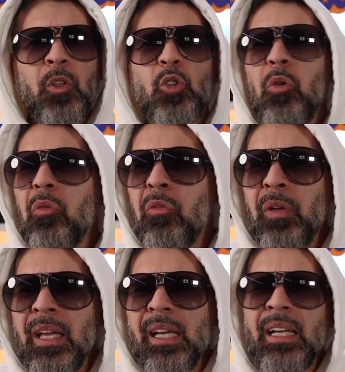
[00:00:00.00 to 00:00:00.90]
So
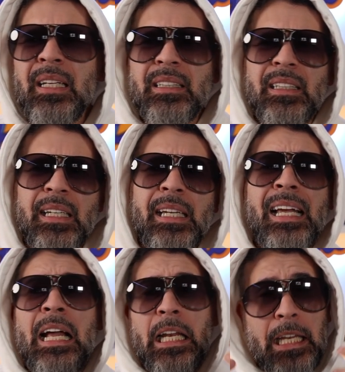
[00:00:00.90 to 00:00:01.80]
fig, tea,
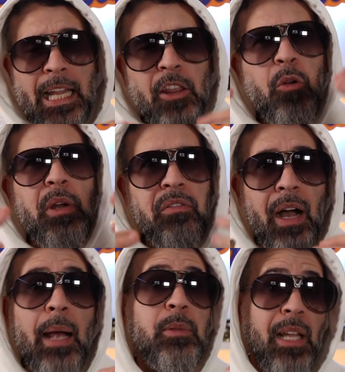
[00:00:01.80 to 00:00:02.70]
leathery vibes